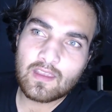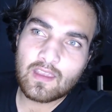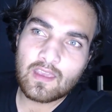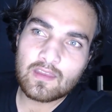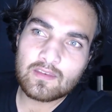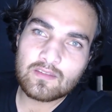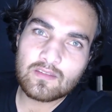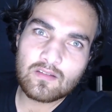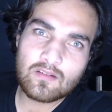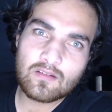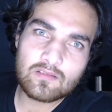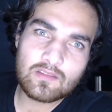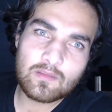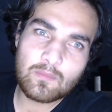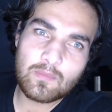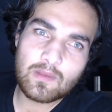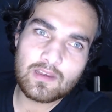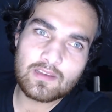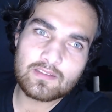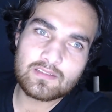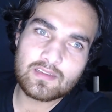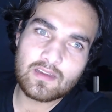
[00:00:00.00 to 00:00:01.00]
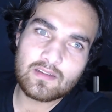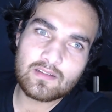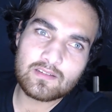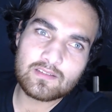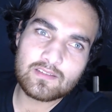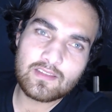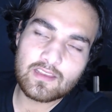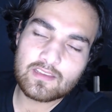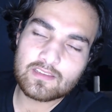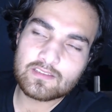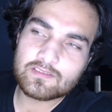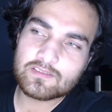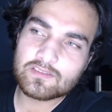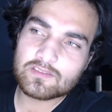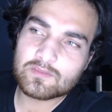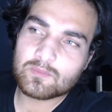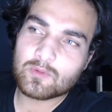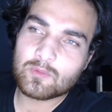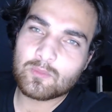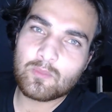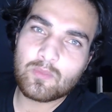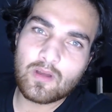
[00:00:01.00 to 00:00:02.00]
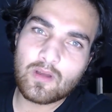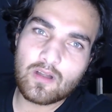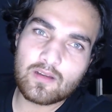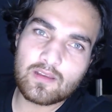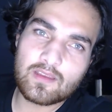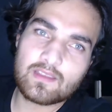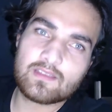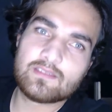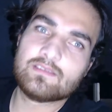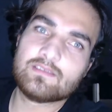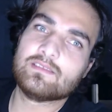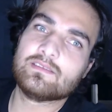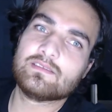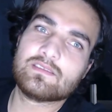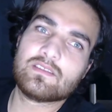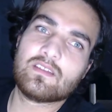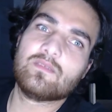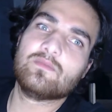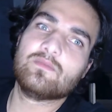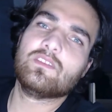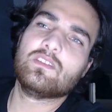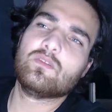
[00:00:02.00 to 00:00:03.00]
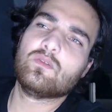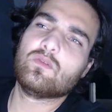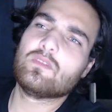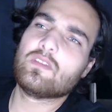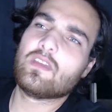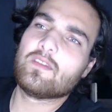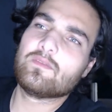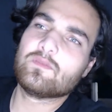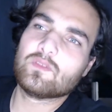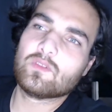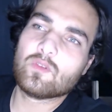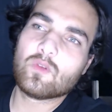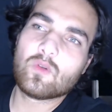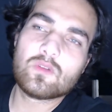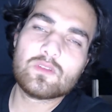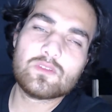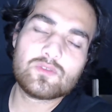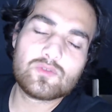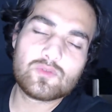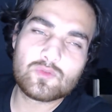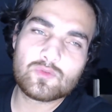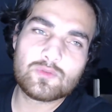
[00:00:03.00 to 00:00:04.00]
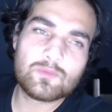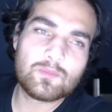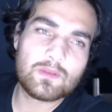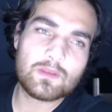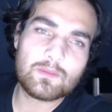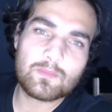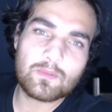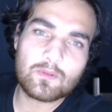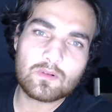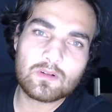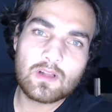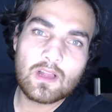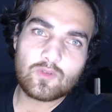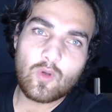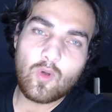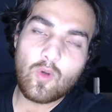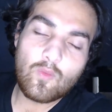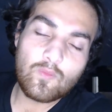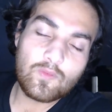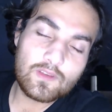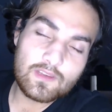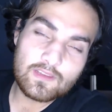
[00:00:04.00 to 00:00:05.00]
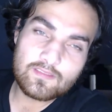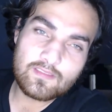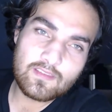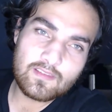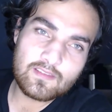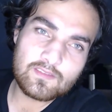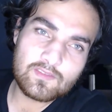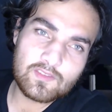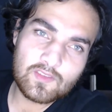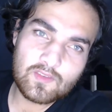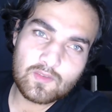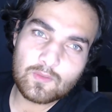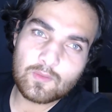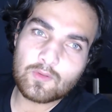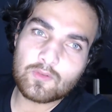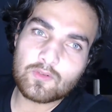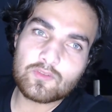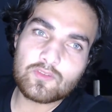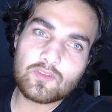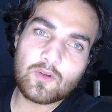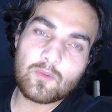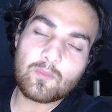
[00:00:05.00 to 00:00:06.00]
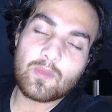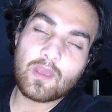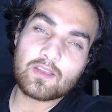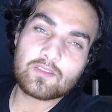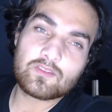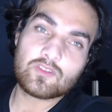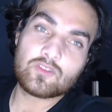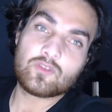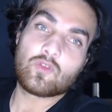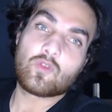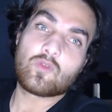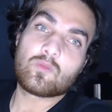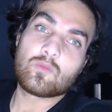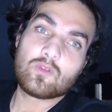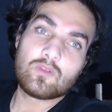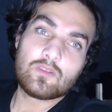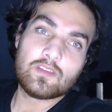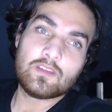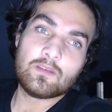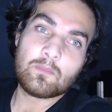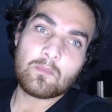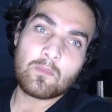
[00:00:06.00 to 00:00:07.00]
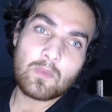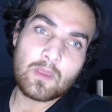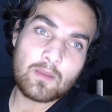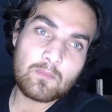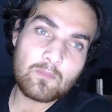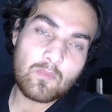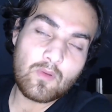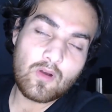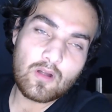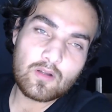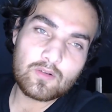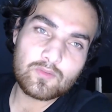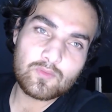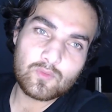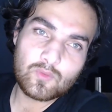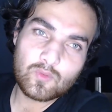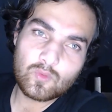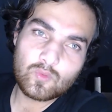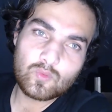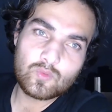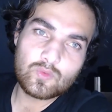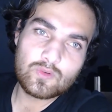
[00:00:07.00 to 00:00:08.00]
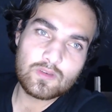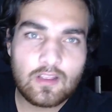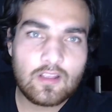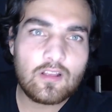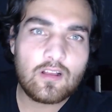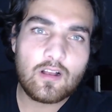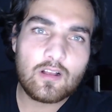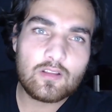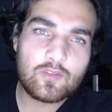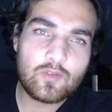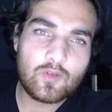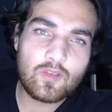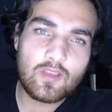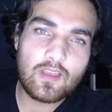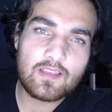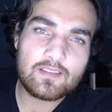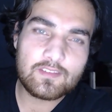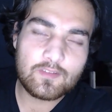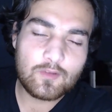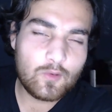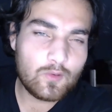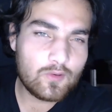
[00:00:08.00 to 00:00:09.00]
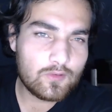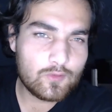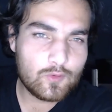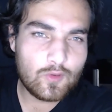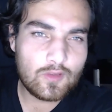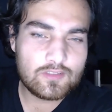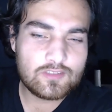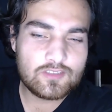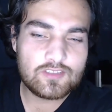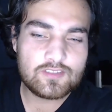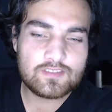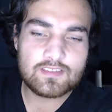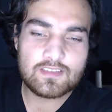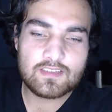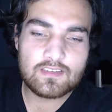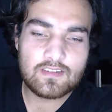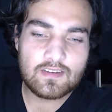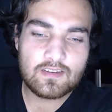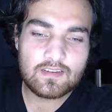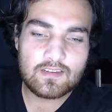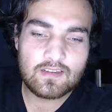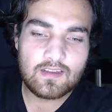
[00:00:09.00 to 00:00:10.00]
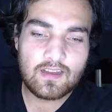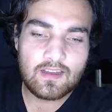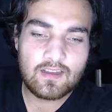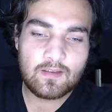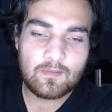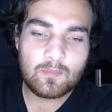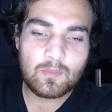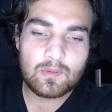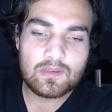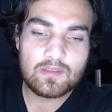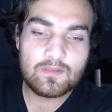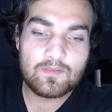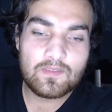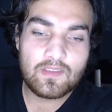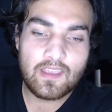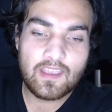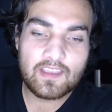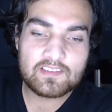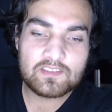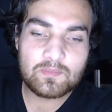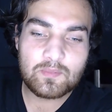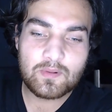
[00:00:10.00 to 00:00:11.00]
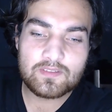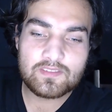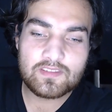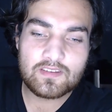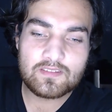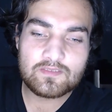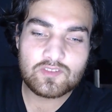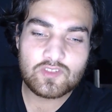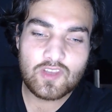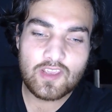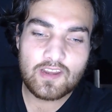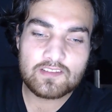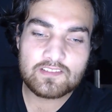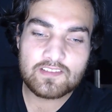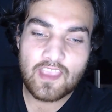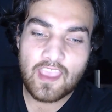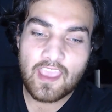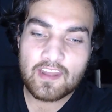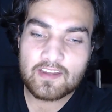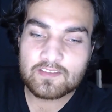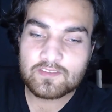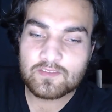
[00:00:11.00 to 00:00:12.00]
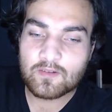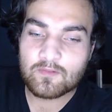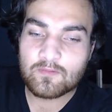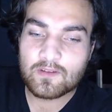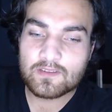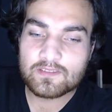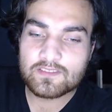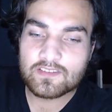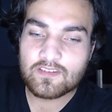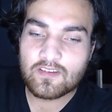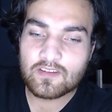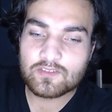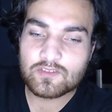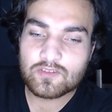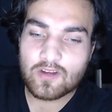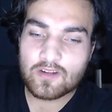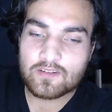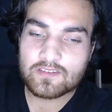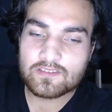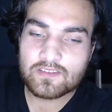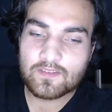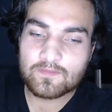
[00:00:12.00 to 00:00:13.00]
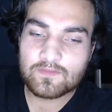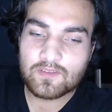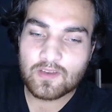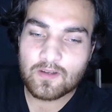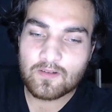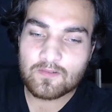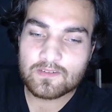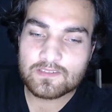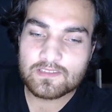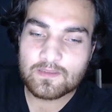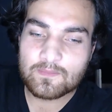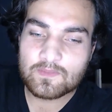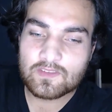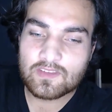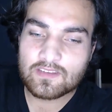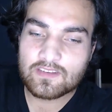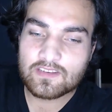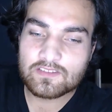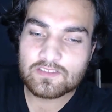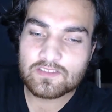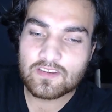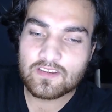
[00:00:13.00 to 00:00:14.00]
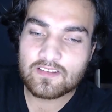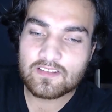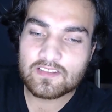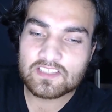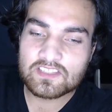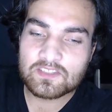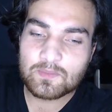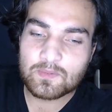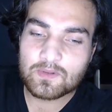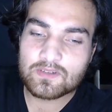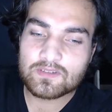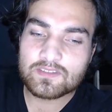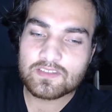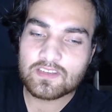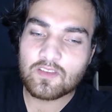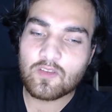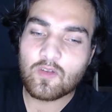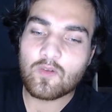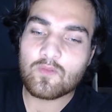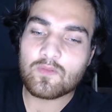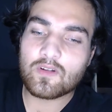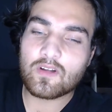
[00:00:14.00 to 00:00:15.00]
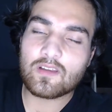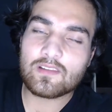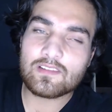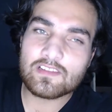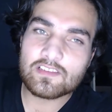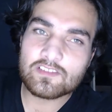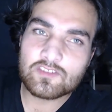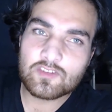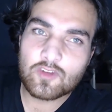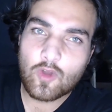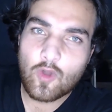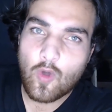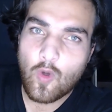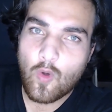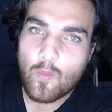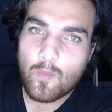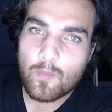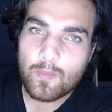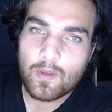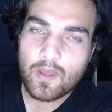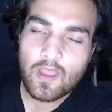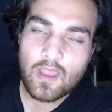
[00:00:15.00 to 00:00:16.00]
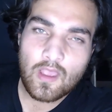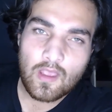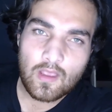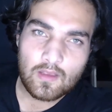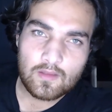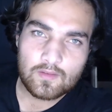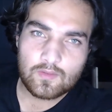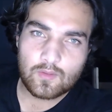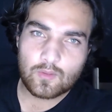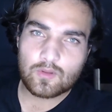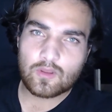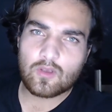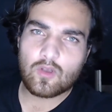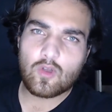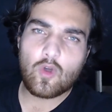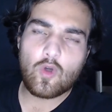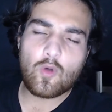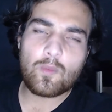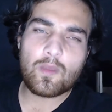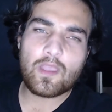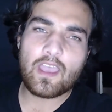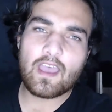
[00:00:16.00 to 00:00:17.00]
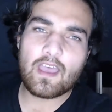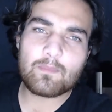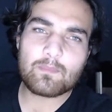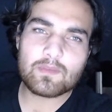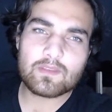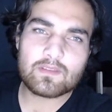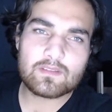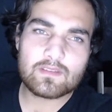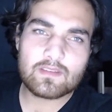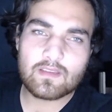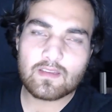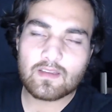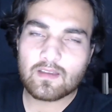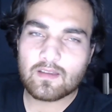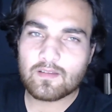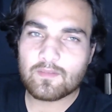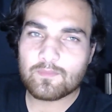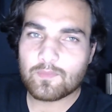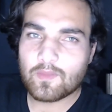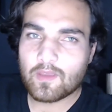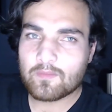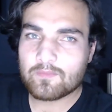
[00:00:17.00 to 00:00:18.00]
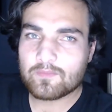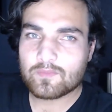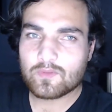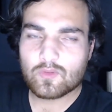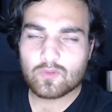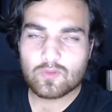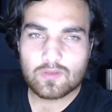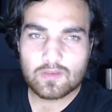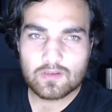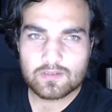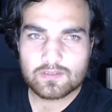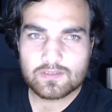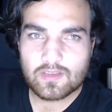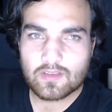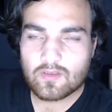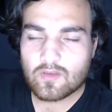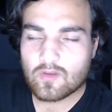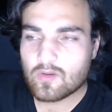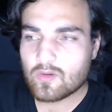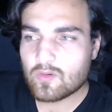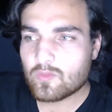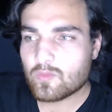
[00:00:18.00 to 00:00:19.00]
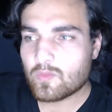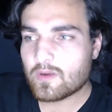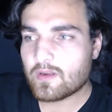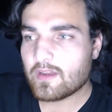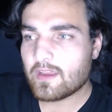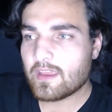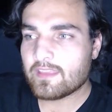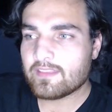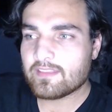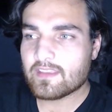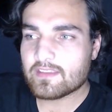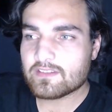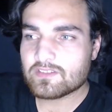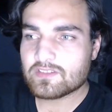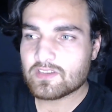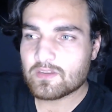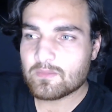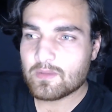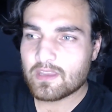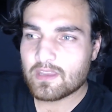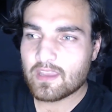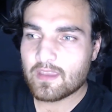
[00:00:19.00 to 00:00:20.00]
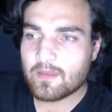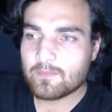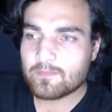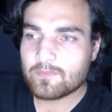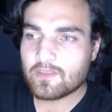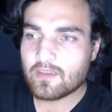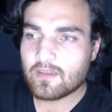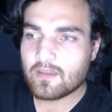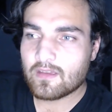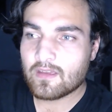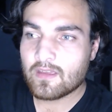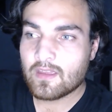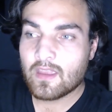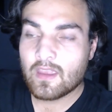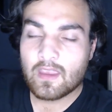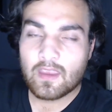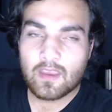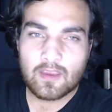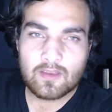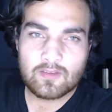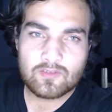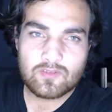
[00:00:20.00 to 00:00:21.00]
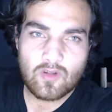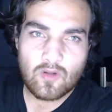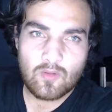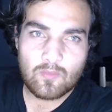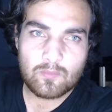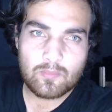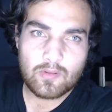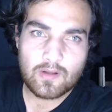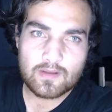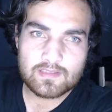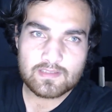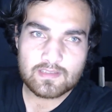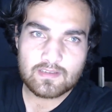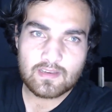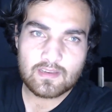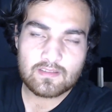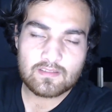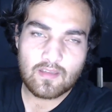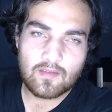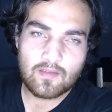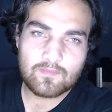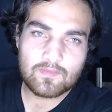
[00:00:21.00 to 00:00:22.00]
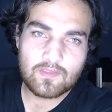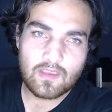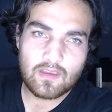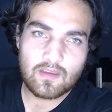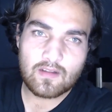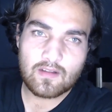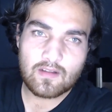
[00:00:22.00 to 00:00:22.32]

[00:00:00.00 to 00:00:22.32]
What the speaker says: And you know, the military, they can just put barricades and stuff. They don't have to go and shoot people. Hopefully, things return back to normal in Myanmar soon. Also, guys, according to Al Jazeera, Bolivia ex-president Janet Ann is arrested on charges of terrorism, sedition, and conspiracy over alleged coup. So the coup happened a few years ago, and then she became the interim president up there.